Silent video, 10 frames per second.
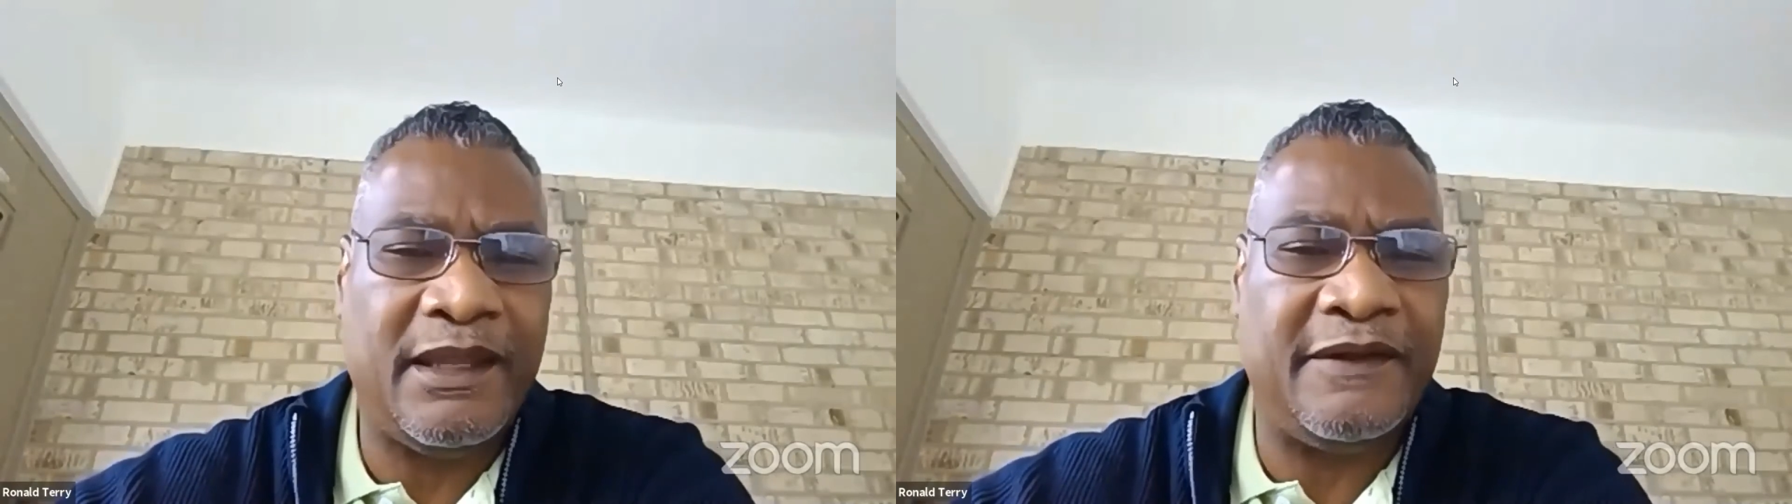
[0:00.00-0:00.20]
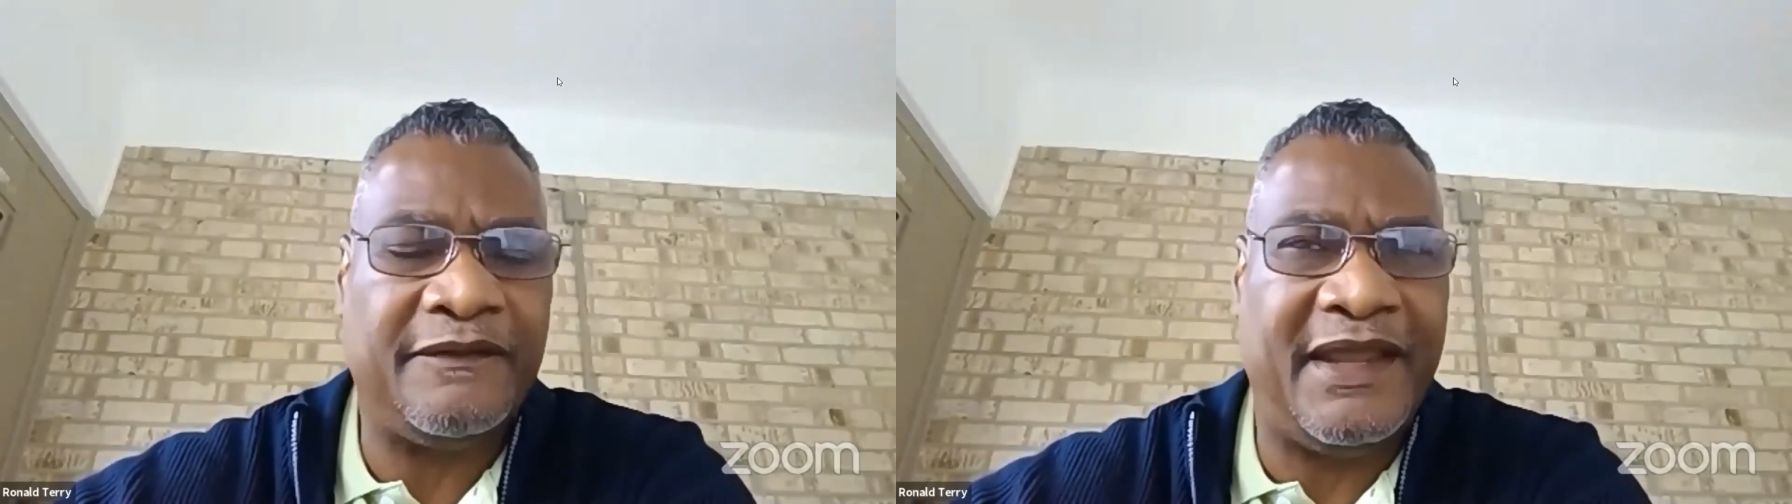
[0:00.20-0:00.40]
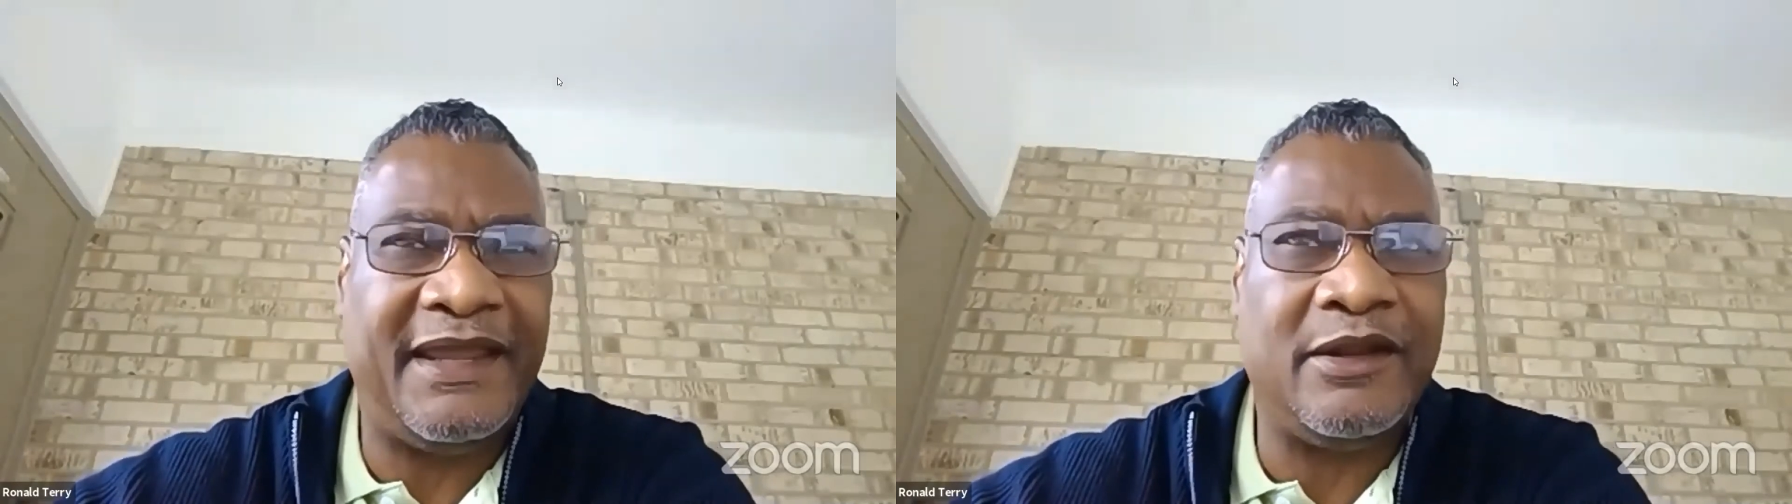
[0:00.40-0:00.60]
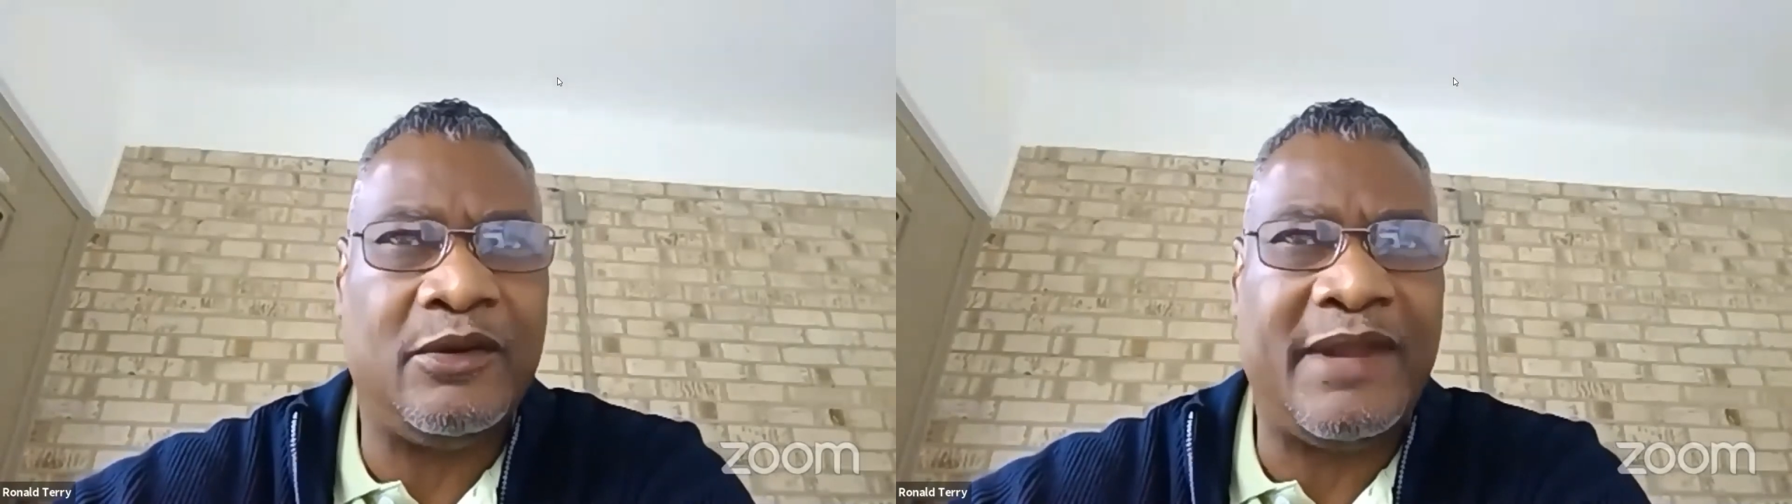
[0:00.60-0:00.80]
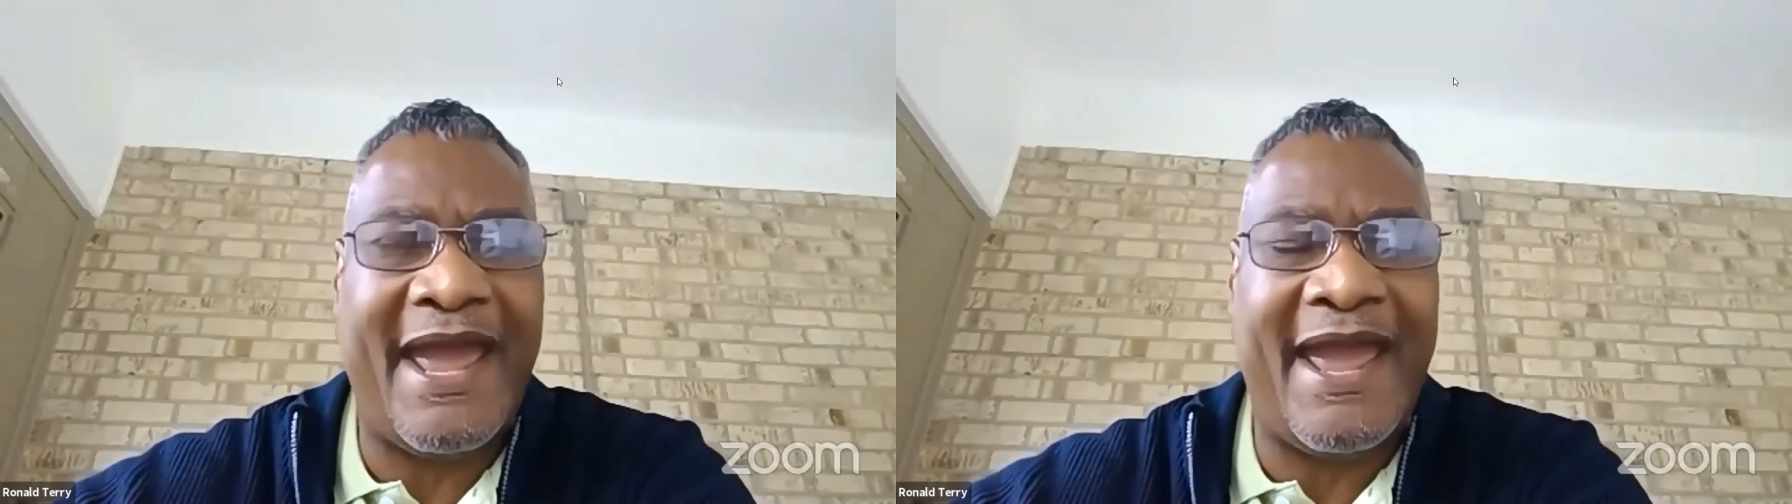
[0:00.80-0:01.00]
if they
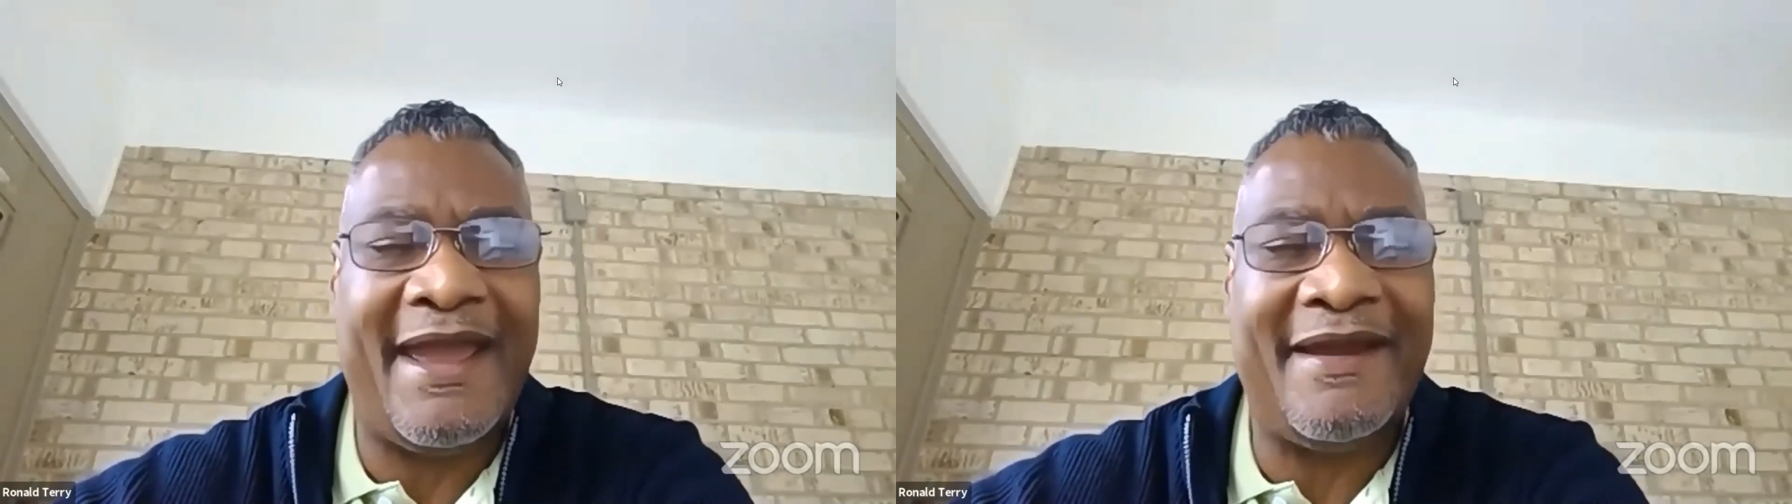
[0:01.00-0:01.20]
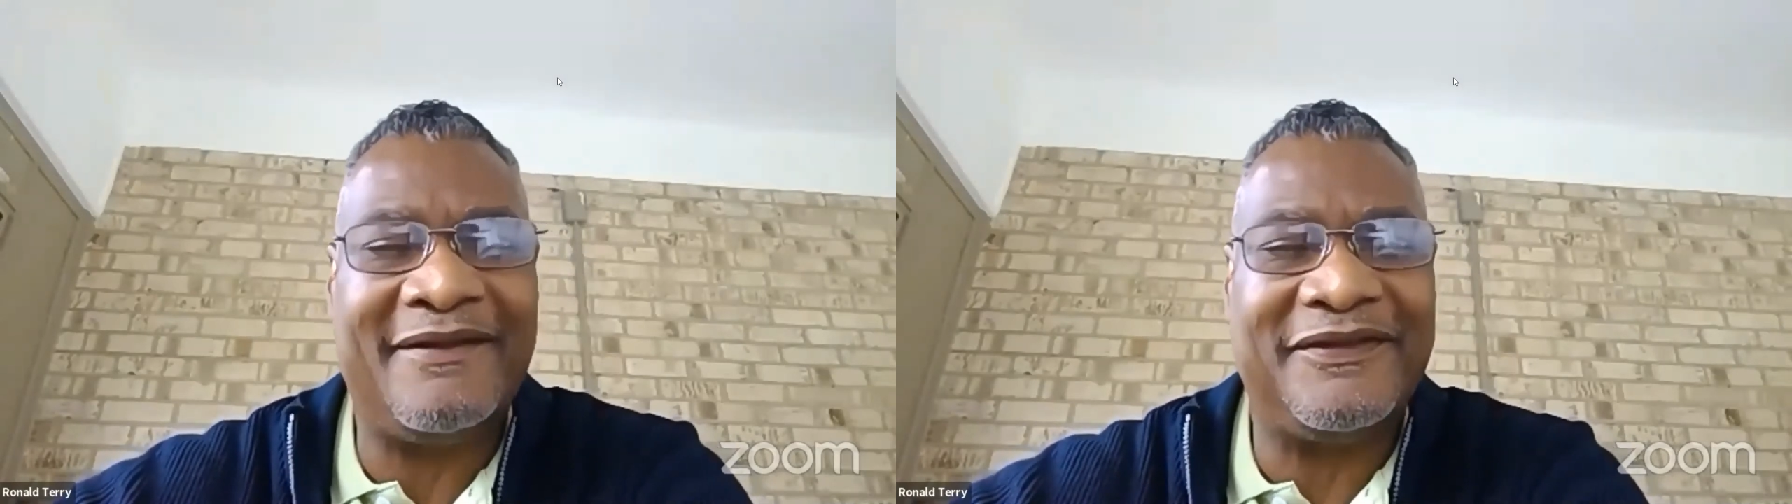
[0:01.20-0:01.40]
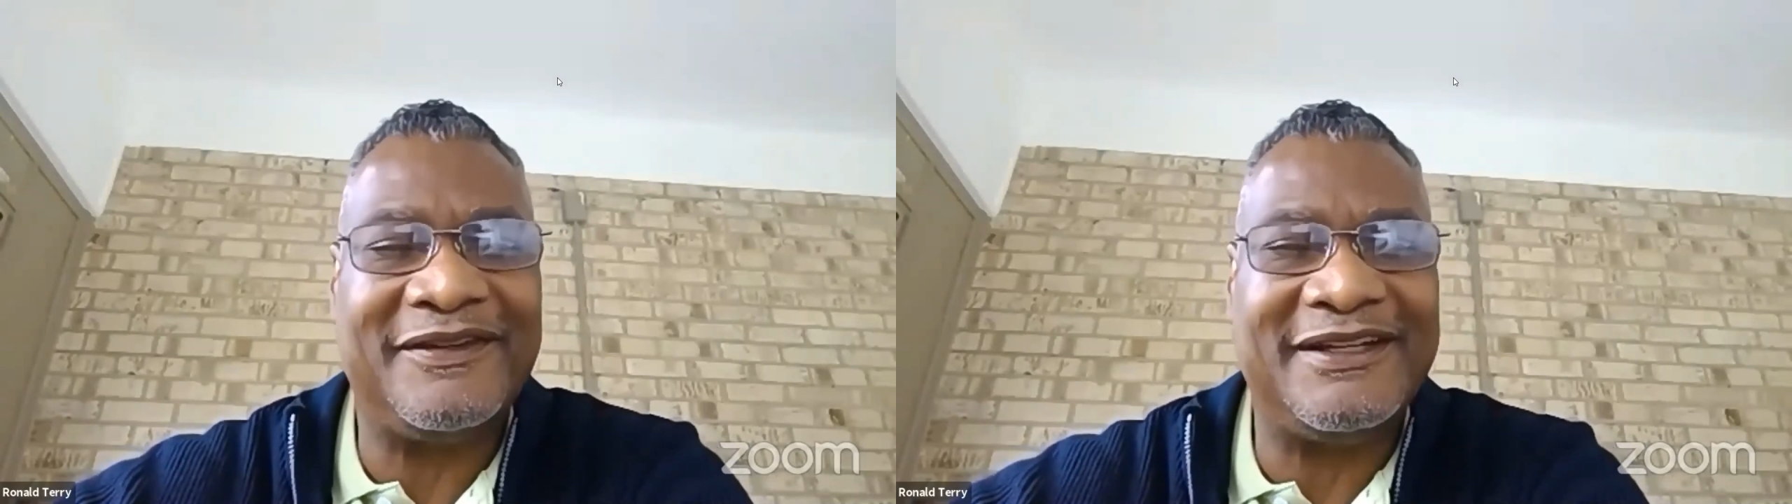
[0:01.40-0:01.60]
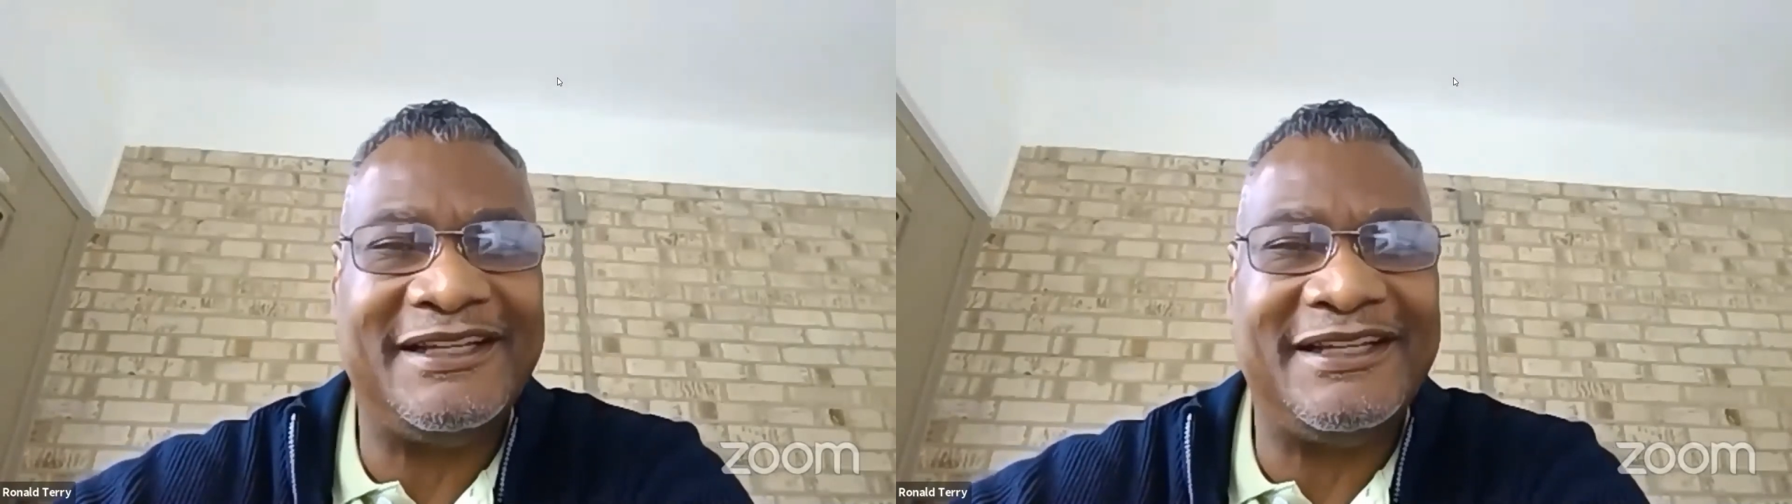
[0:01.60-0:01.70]
don't have,